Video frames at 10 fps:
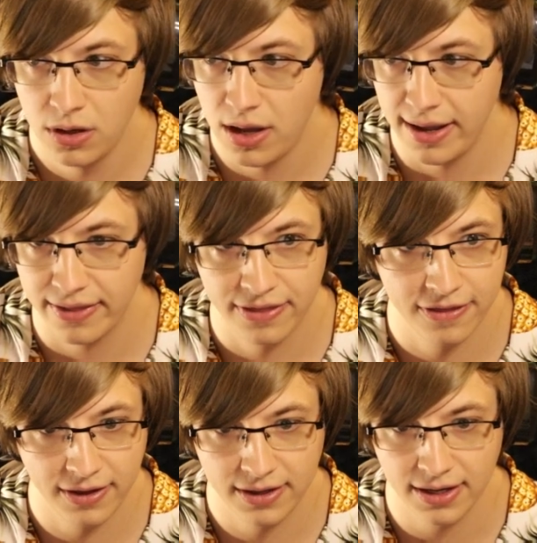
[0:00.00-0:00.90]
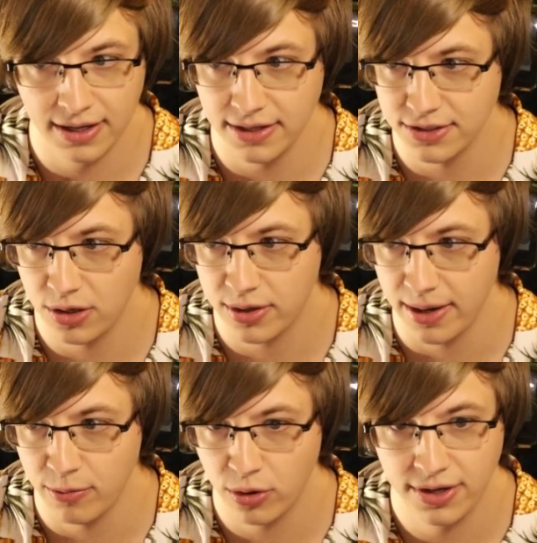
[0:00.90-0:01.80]
I think it is.
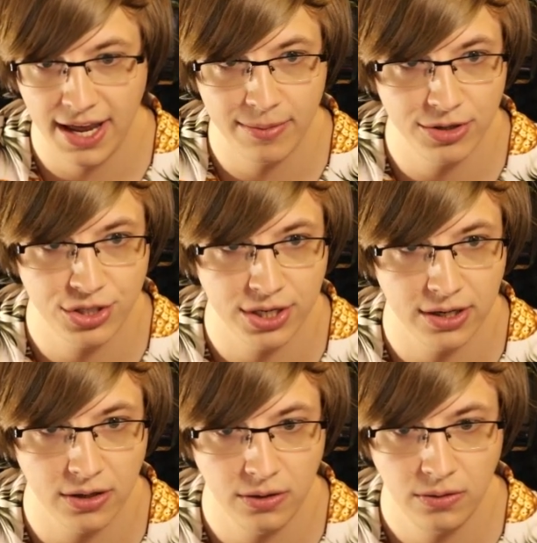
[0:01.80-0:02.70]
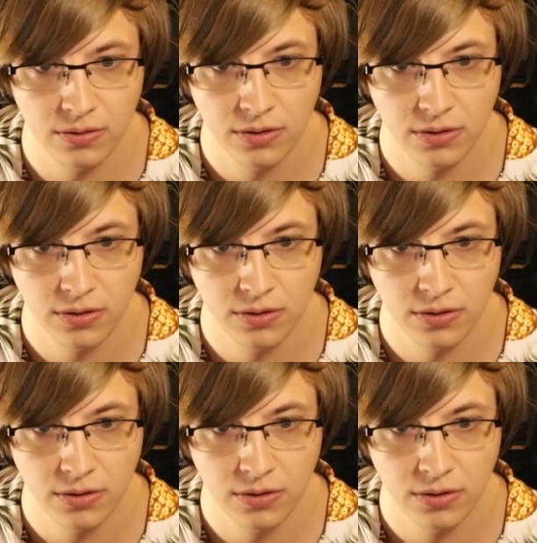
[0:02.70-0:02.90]
Okay, more damage here.